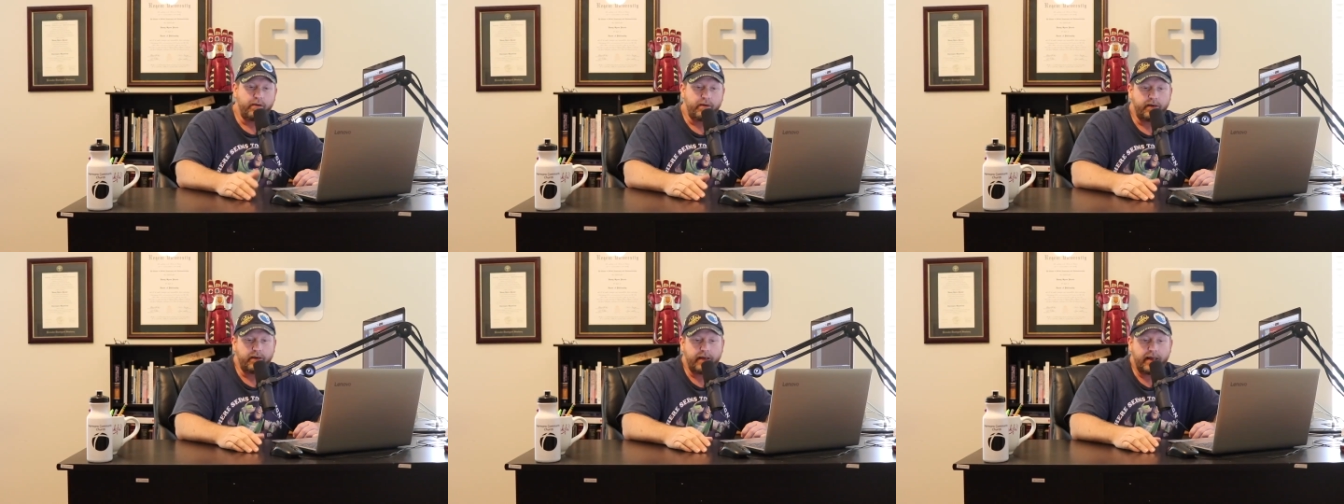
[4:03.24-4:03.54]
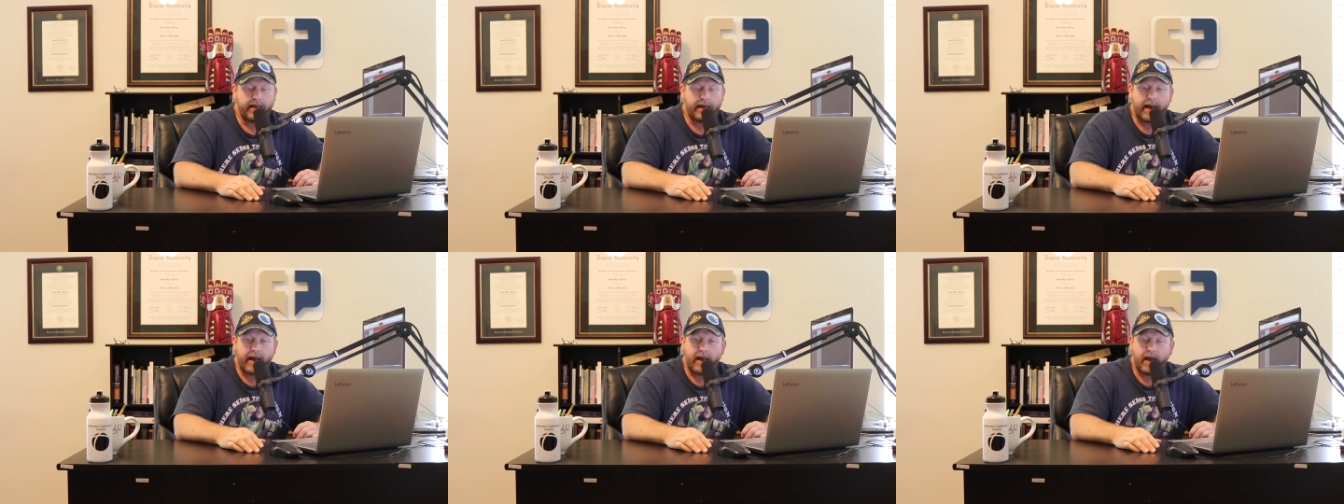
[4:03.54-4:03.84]
earlier,
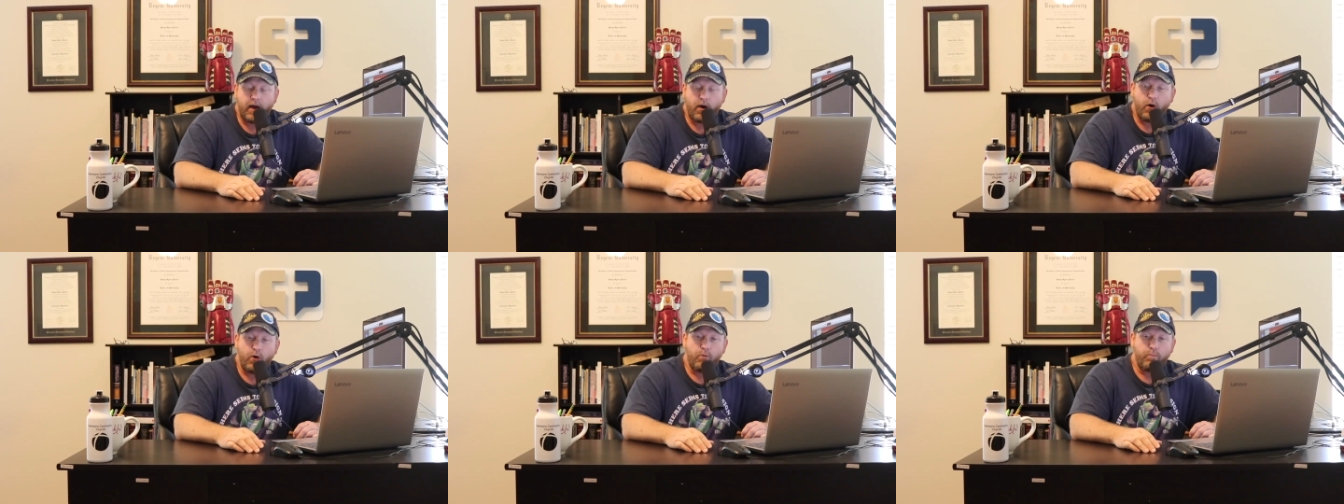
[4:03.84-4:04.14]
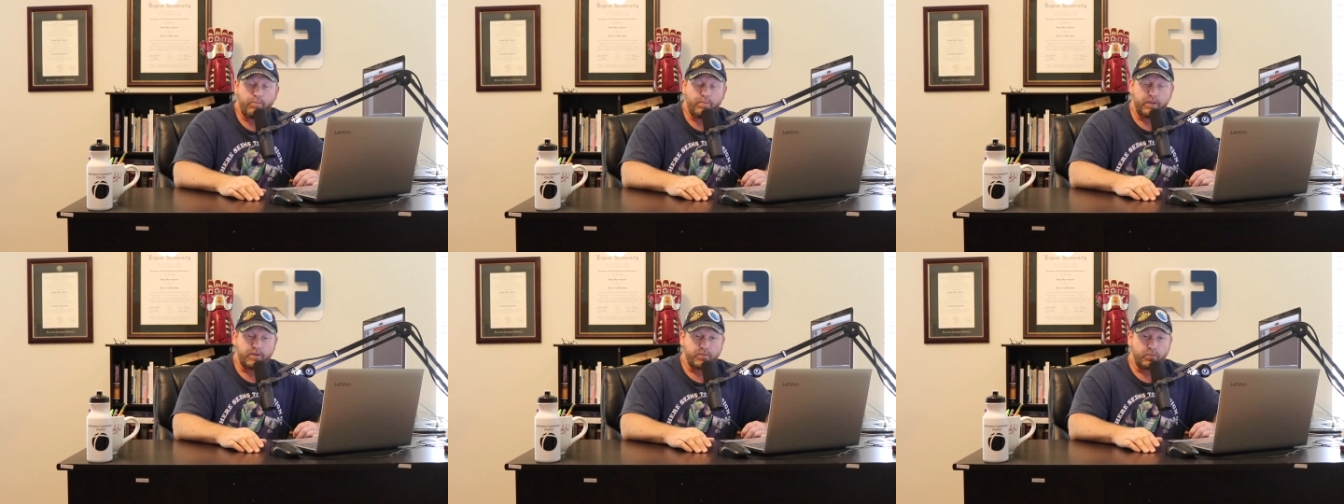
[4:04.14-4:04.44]
and, and I
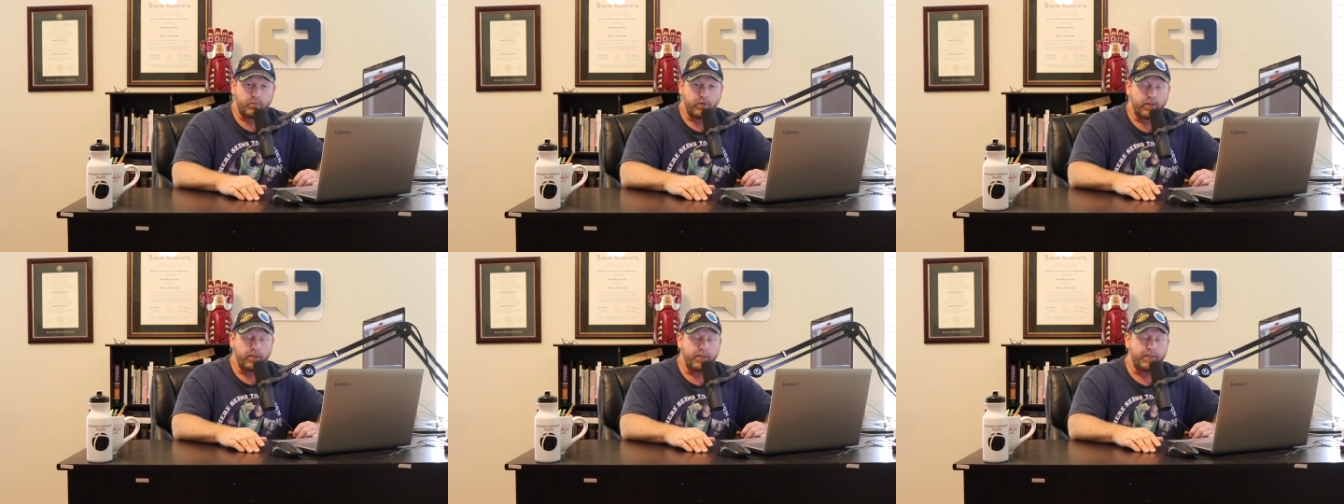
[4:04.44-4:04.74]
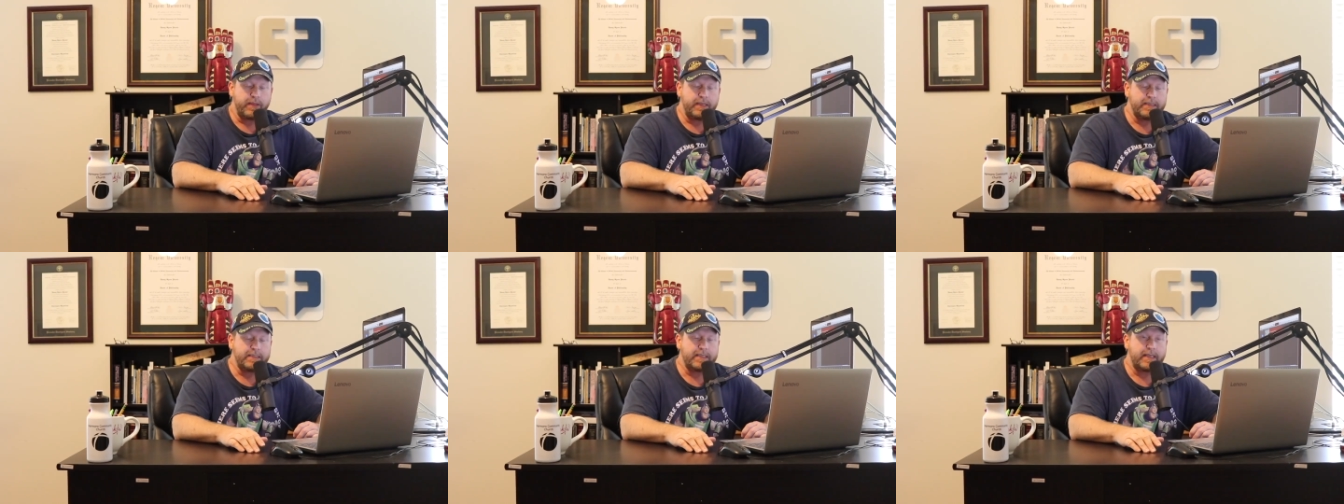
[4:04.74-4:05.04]
hope that's one of
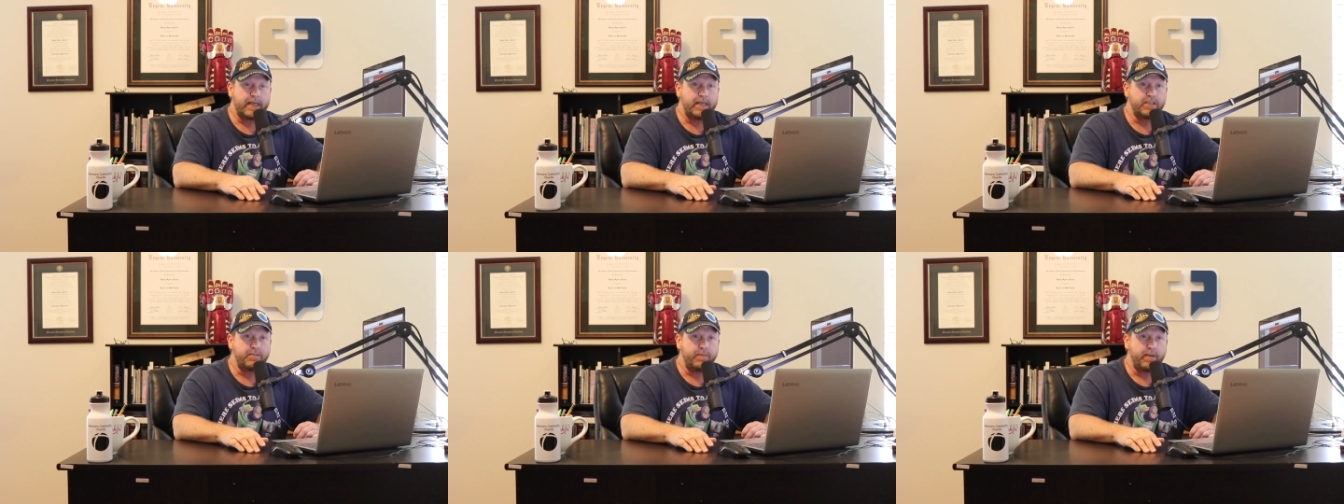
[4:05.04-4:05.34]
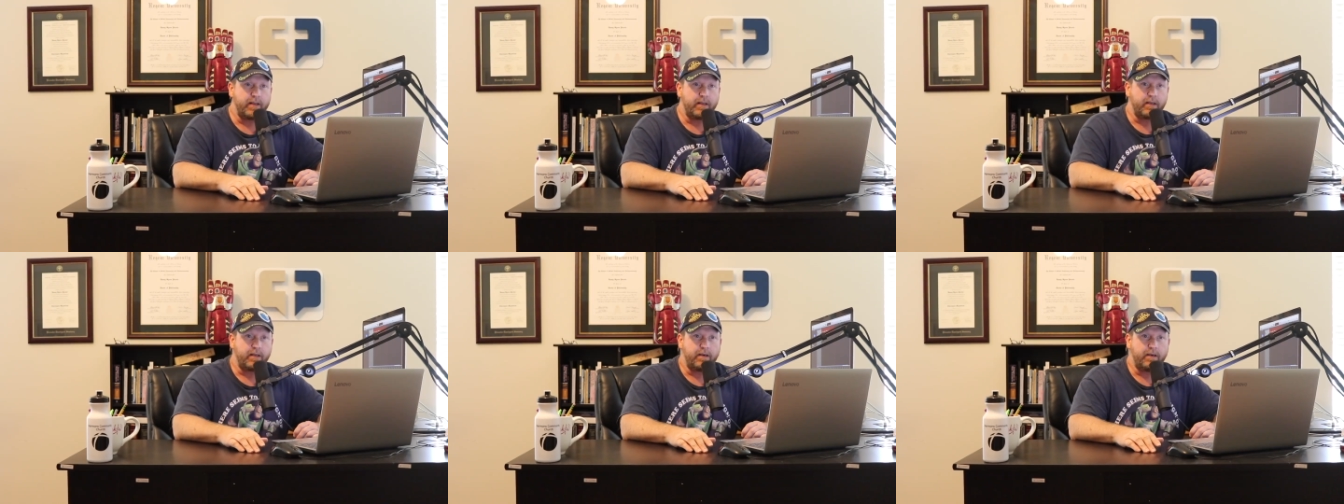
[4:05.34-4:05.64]
the things that has
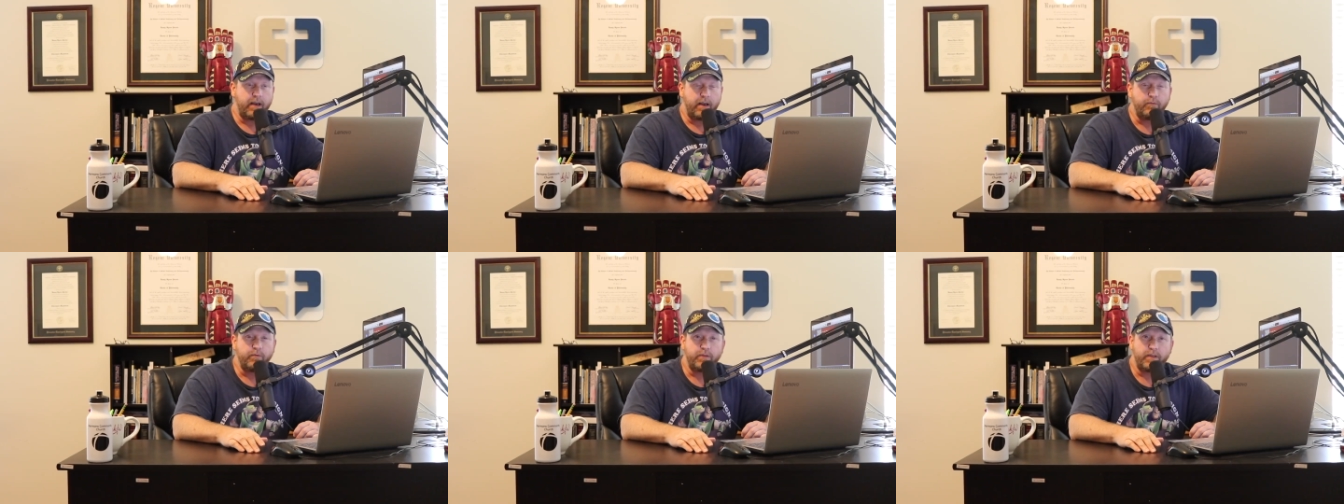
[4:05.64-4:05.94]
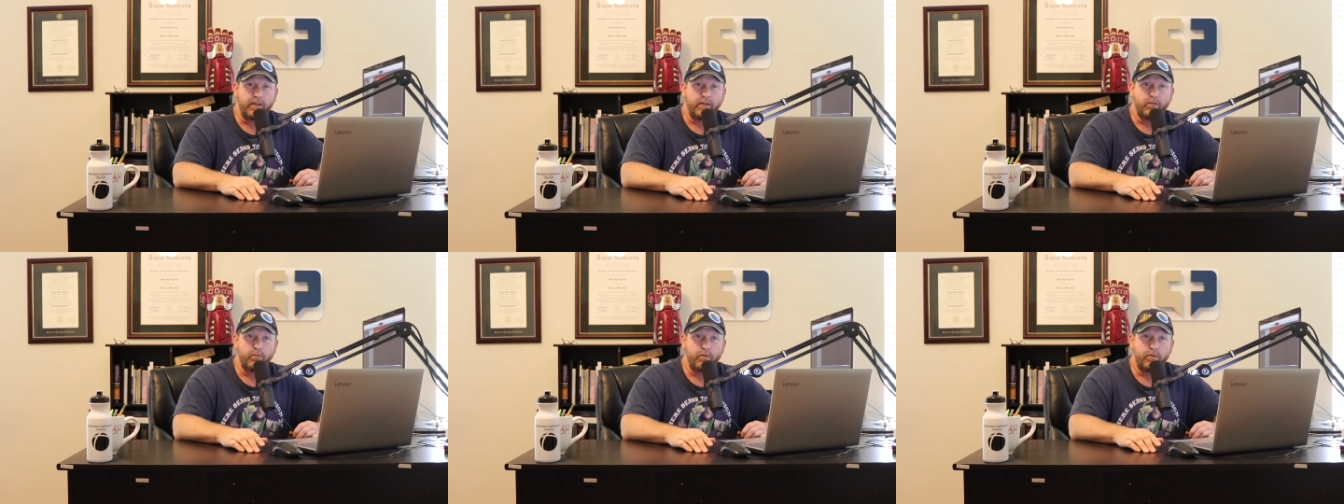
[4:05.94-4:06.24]
been clear in
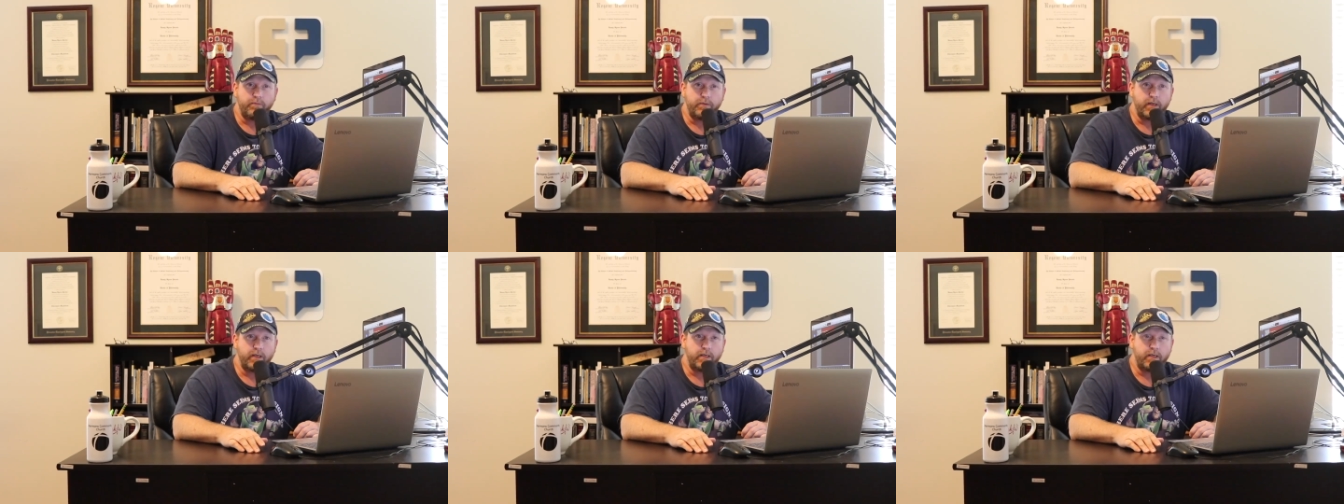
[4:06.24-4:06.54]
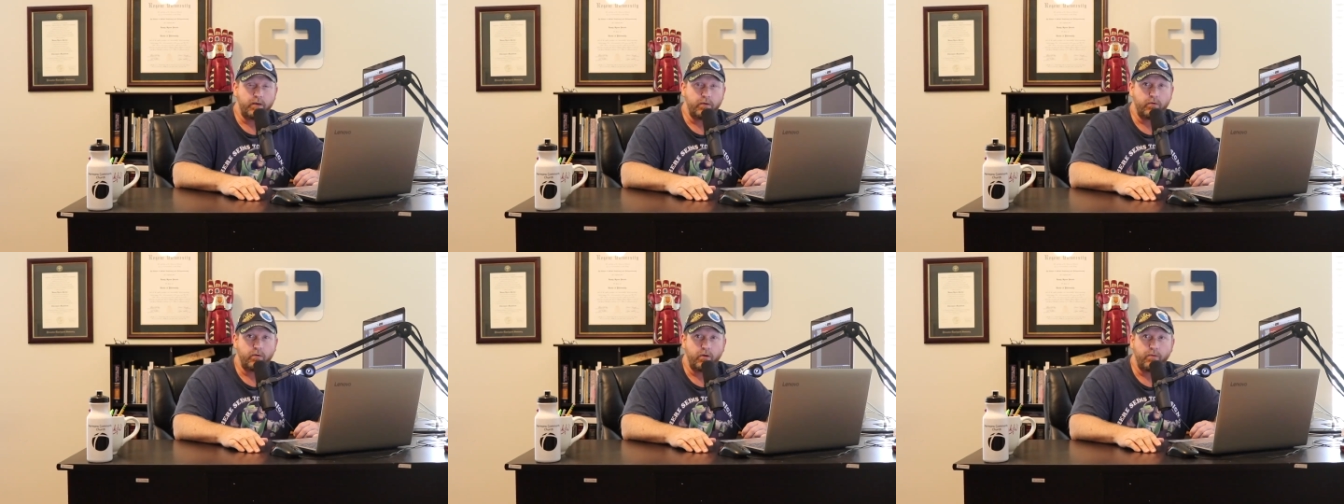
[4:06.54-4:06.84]
everything that we've
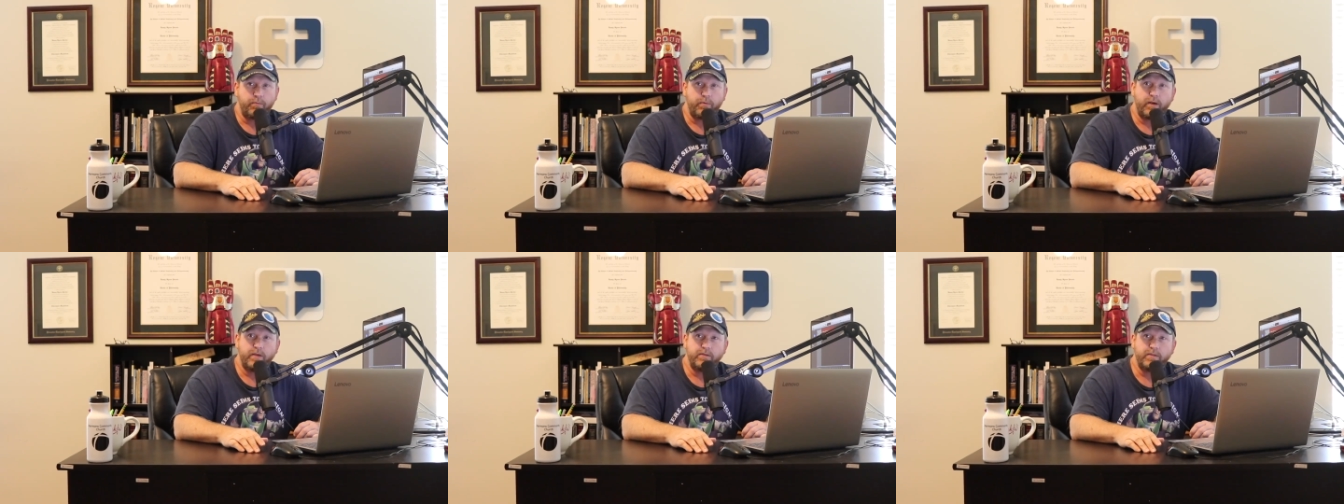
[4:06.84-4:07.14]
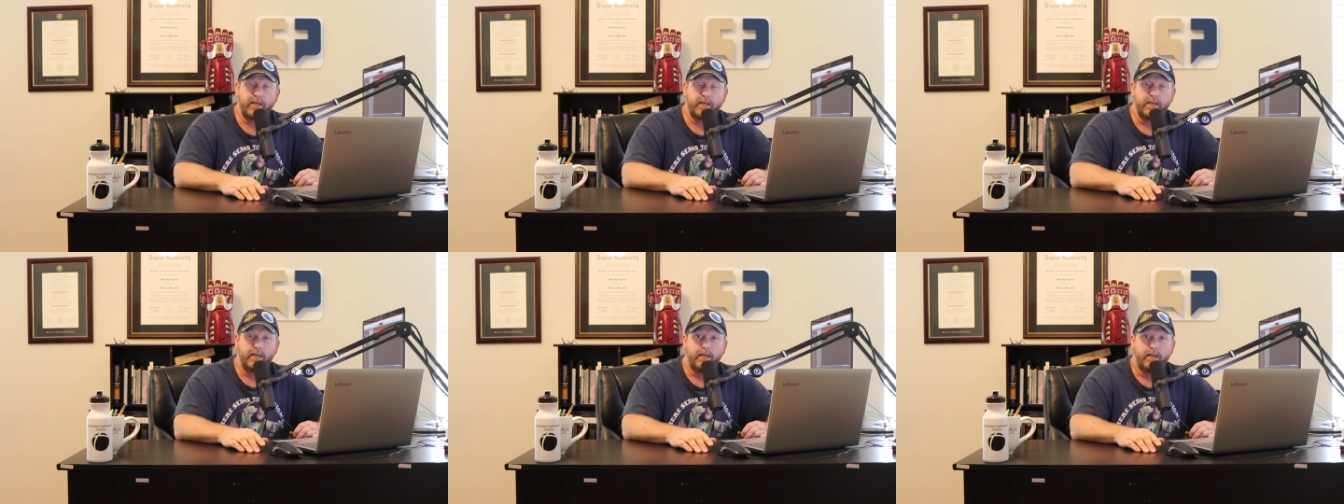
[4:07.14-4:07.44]
done here at Growth
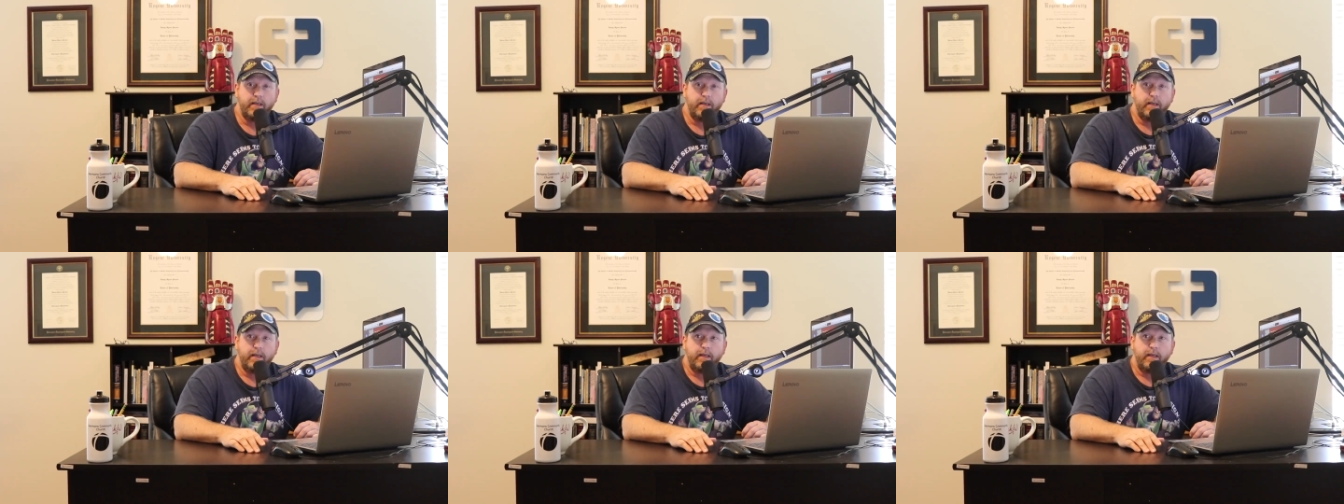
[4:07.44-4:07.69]
Project